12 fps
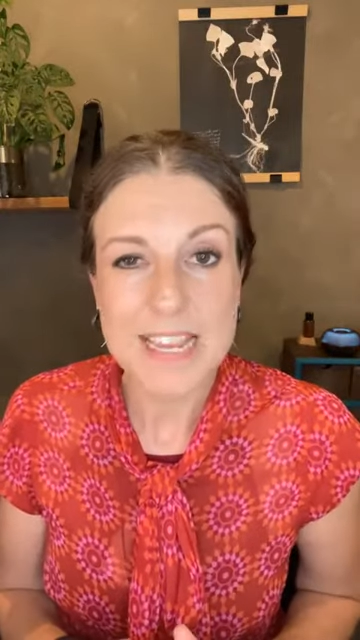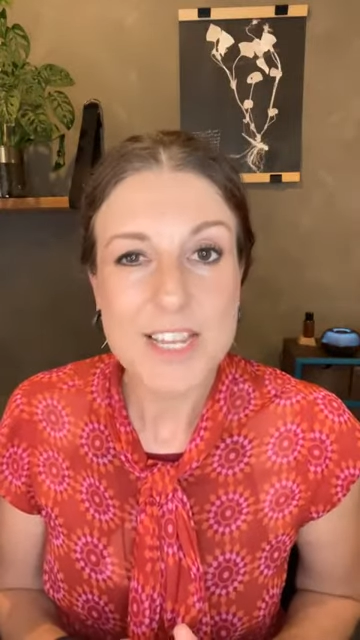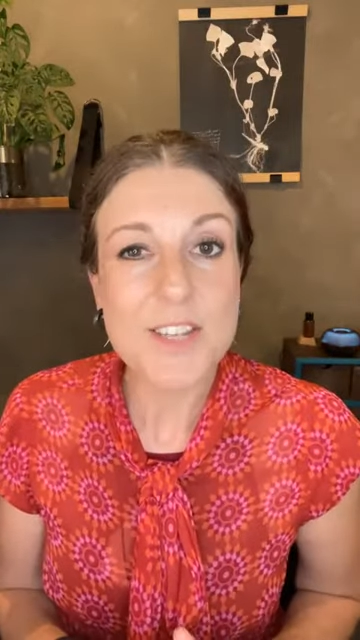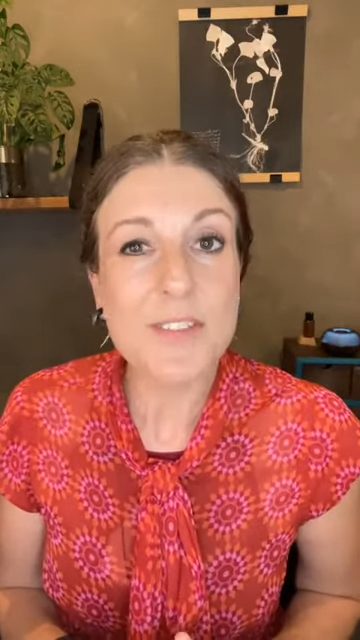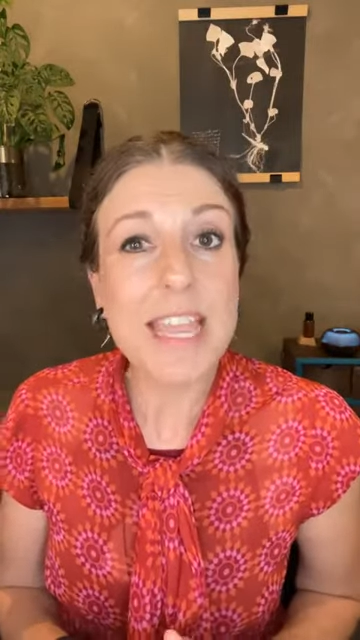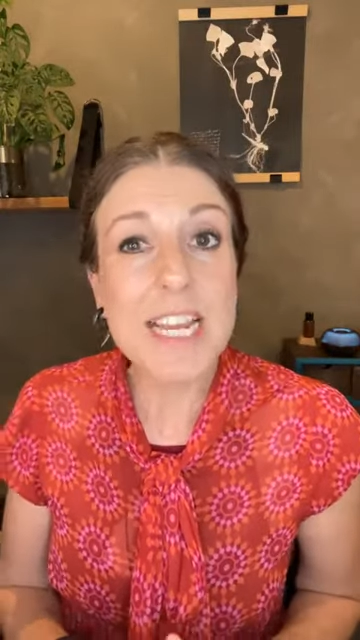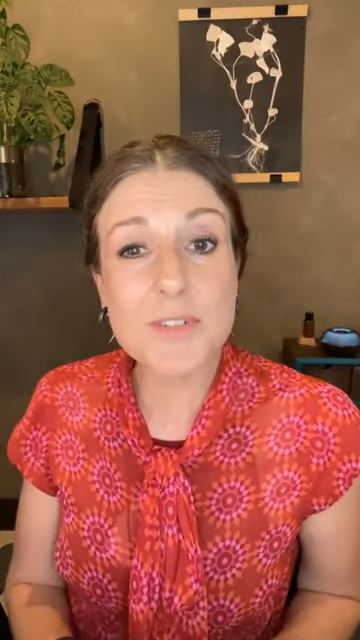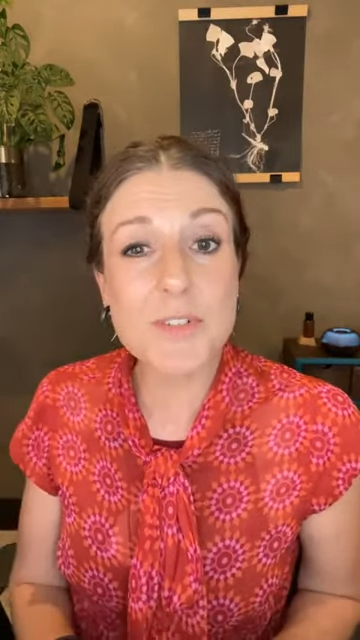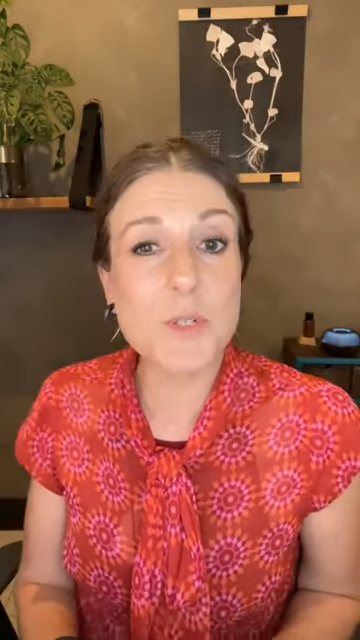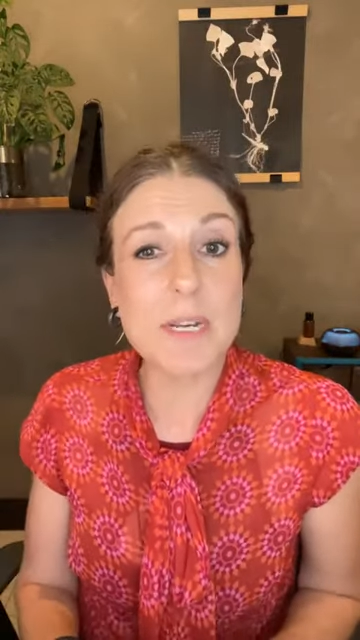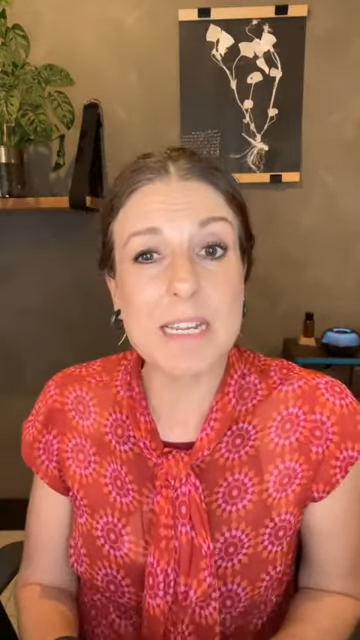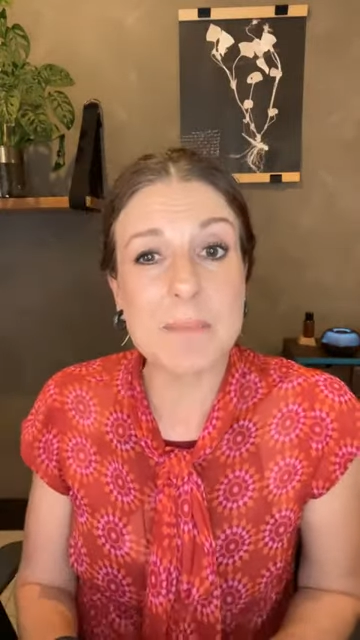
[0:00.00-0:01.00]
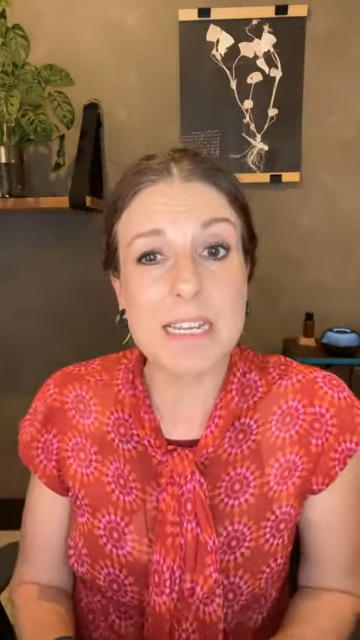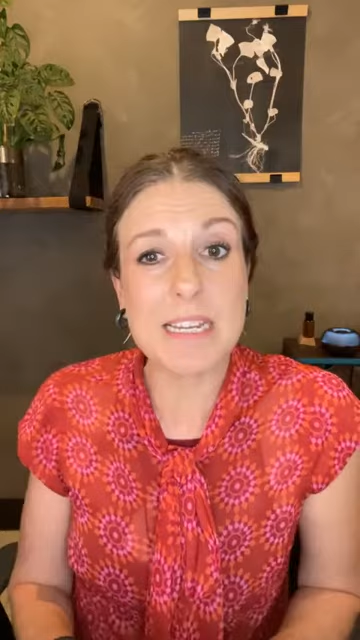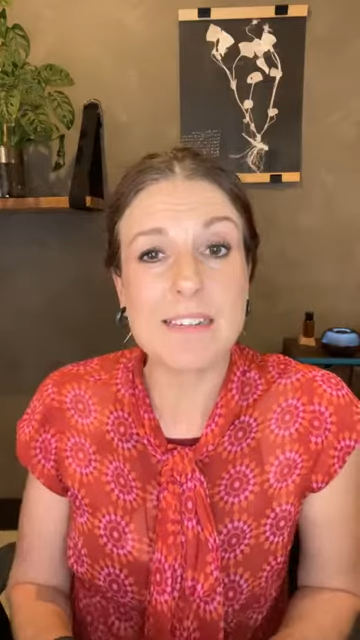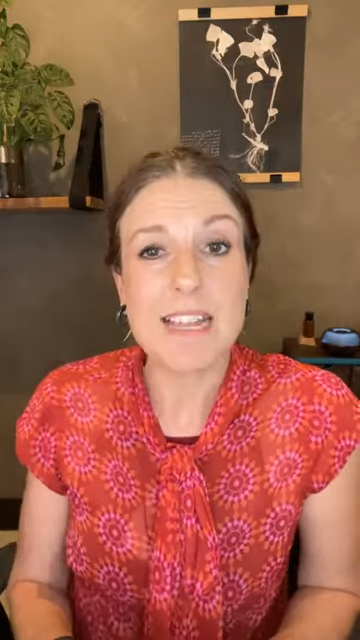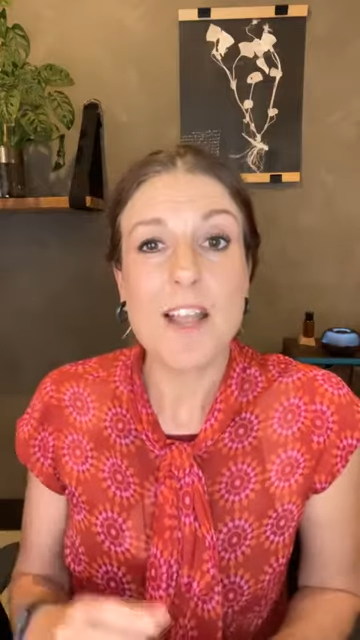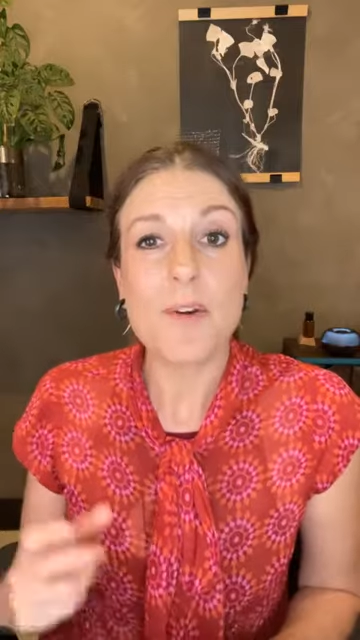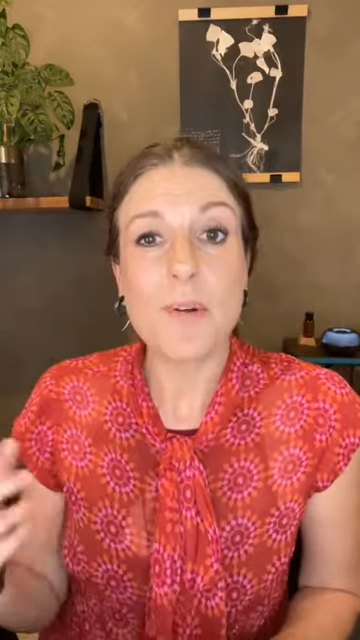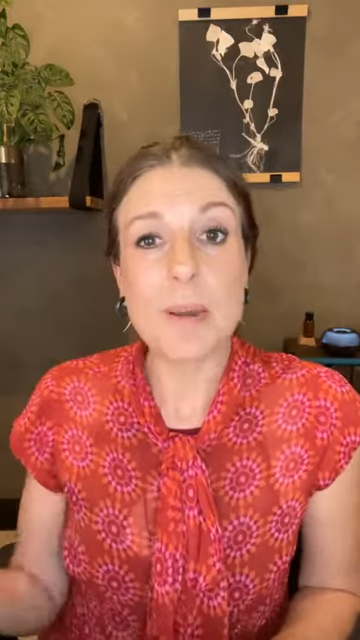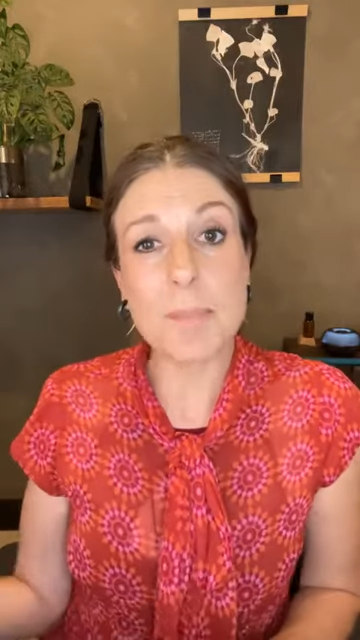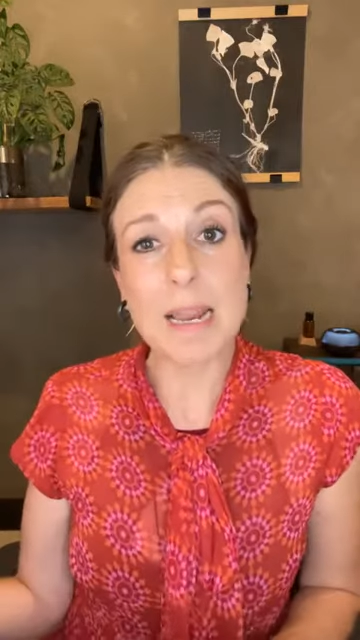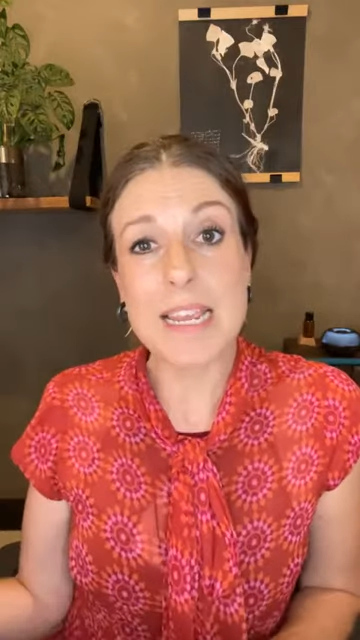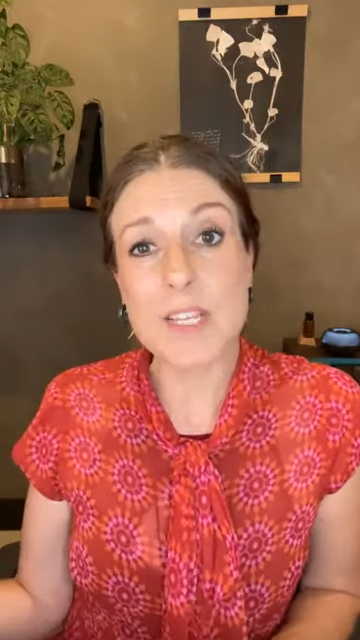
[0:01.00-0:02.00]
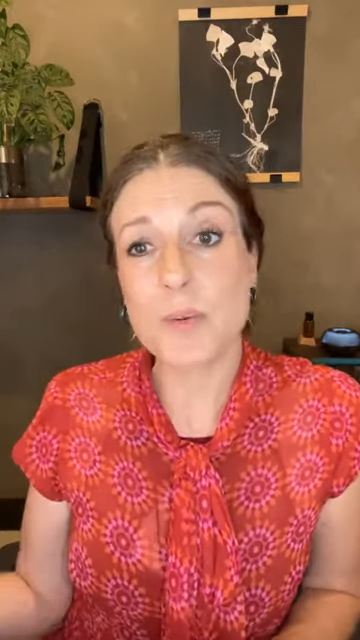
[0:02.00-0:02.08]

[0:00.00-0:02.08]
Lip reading: So thanks for joining me. Replay is